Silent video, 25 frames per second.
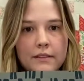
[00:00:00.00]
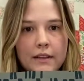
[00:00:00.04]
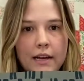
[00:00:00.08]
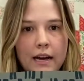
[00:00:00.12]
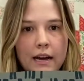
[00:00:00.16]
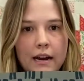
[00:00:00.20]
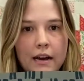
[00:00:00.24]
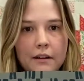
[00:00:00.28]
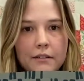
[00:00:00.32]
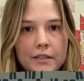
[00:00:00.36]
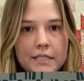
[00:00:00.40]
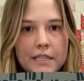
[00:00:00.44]

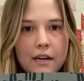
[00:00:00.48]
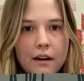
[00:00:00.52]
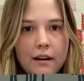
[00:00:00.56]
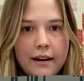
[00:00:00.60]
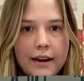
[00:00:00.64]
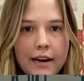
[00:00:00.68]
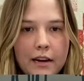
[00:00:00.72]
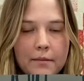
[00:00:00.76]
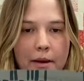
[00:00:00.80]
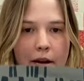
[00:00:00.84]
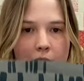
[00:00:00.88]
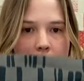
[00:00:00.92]
that I was
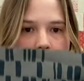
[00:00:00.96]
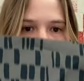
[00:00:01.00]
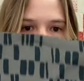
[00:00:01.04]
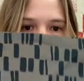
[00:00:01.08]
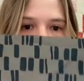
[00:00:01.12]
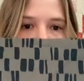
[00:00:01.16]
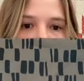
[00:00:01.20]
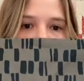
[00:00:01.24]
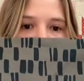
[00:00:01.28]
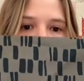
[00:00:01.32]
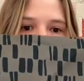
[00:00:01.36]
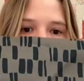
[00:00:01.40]
talking about
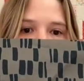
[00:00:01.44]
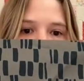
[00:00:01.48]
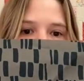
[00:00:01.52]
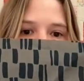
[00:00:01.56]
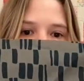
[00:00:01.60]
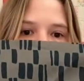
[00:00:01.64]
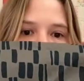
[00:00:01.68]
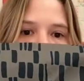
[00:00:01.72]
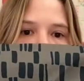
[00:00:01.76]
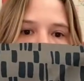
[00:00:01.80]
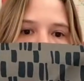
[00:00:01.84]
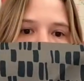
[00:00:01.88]
earlier with the
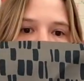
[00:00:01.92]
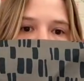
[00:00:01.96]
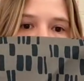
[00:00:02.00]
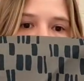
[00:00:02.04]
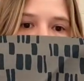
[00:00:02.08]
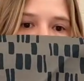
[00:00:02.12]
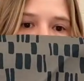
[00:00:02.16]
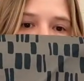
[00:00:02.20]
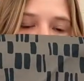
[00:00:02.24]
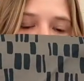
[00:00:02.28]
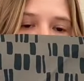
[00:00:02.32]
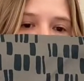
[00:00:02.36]
2 bottom
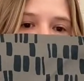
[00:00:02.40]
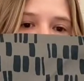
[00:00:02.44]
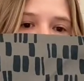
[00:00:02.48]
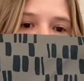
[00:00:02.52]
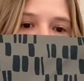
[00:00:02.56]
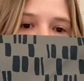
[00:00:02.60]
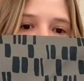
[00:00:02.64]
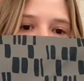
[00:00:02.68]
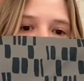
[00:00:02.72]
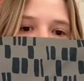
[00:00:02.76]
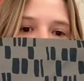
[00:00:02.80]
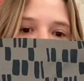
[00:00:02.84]
sides
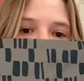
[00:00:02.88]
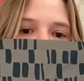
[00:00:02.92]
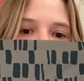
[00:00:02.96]
cut